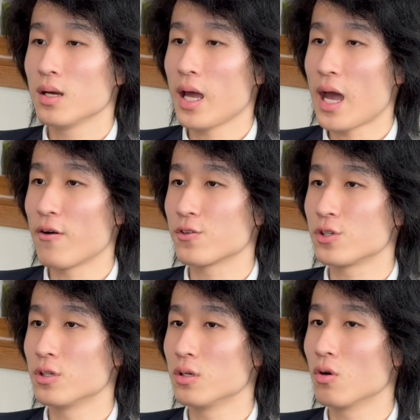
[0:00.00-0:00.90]

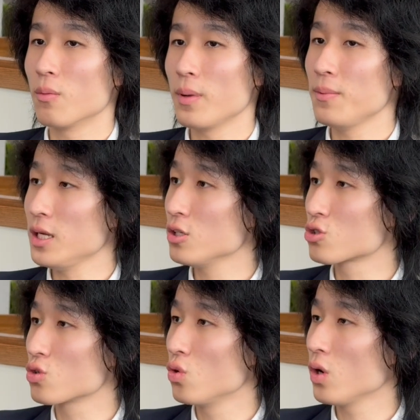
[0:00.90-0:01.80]
Or maybe in
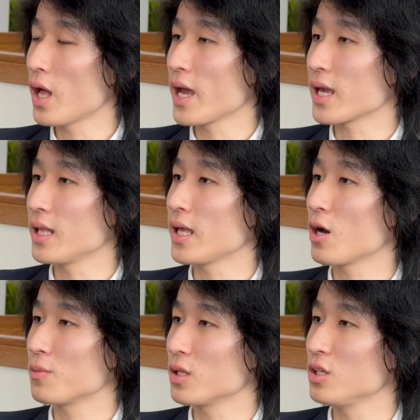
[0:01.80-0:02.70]
school, I can
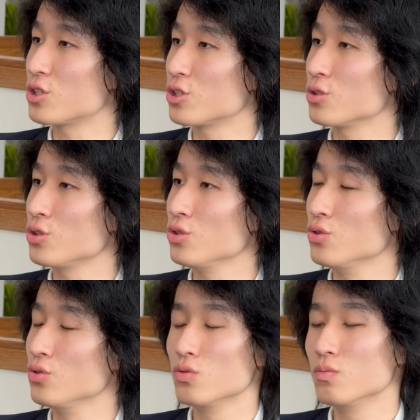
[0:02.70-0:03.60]
help the teacher
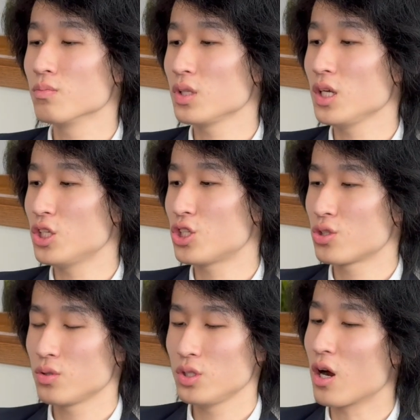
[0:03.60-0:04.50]
to
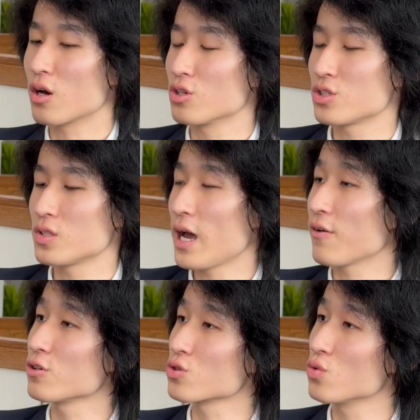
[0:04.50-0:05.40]
teach youngers the
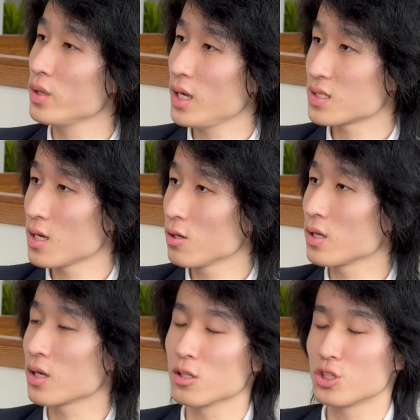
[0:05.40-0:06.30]
after-school ESL,
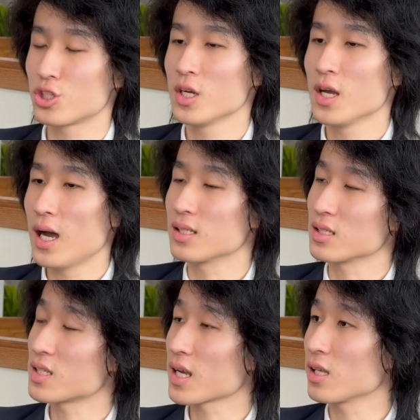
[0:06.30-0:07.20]
English as a
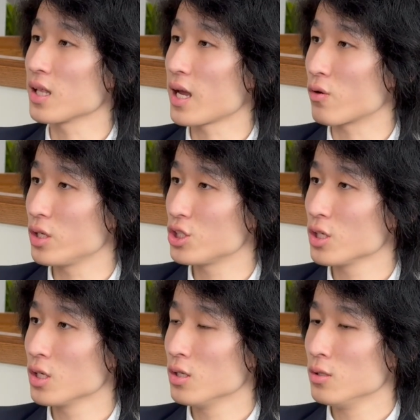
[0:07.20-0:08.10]
second language.
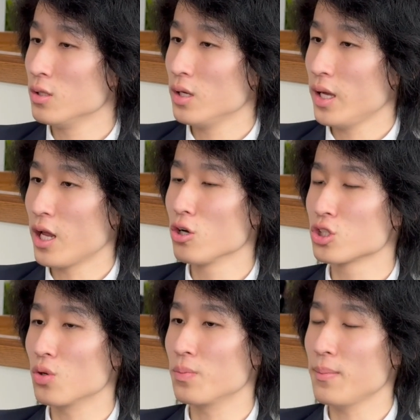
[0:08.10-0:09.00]
And
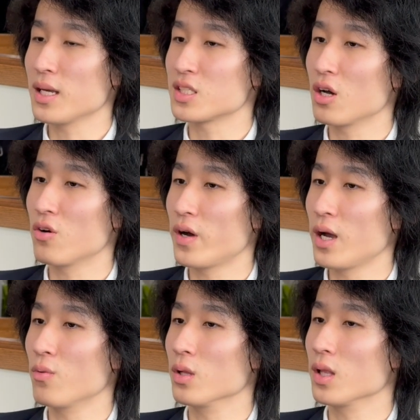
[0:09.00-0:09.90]
also me, myself,
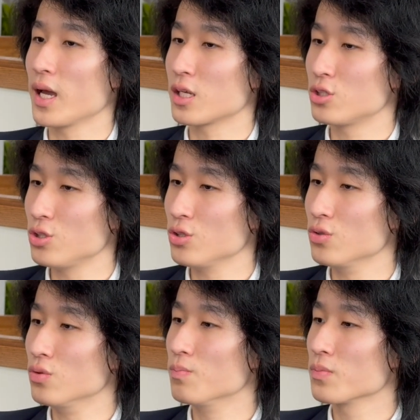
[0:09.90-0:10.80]
I would like
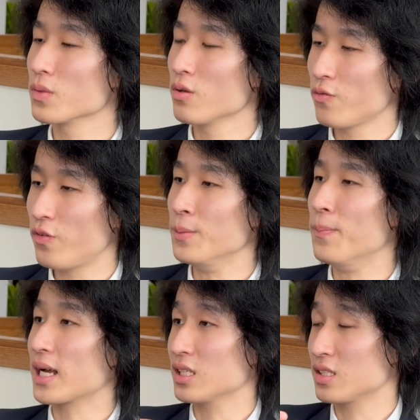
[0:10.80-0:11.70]
to feed
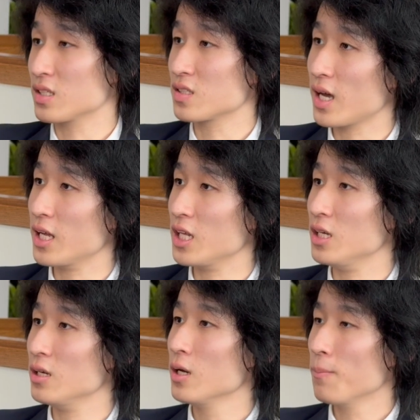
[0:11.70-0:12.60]
back to society
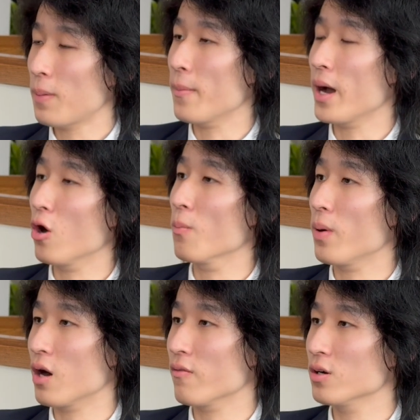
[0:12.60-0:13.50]
by my own
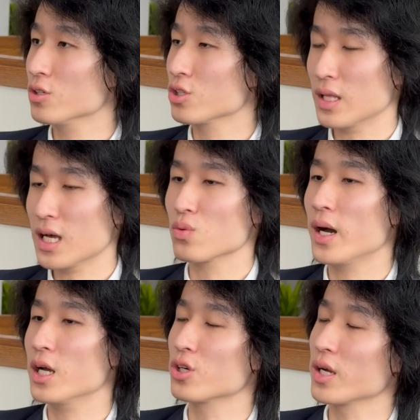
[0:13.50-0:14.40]
power. So that's
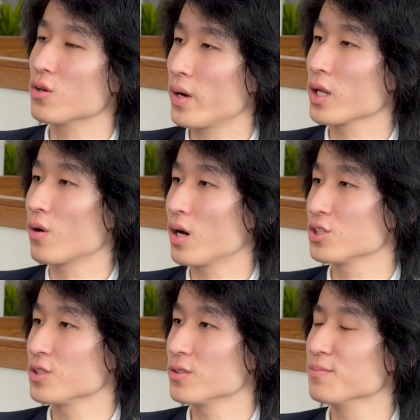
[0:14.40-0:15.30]
why I joined the Red Cross.